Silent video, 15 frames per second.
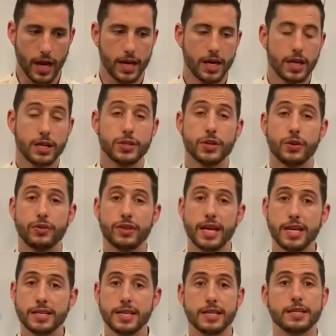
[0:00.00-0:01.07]
Okay, so
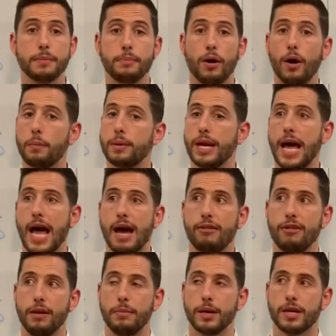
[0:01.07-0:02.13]
this is a popular
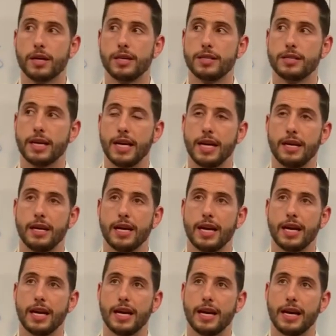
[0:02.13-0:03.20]
area because it
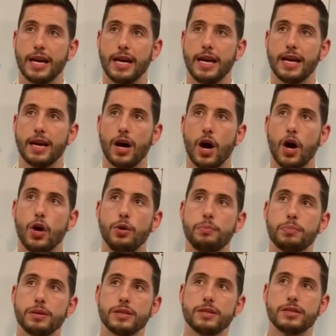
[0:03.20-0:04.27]
it
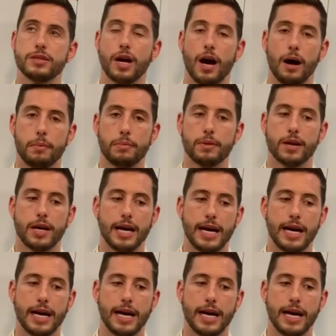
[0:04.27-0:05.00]
opens up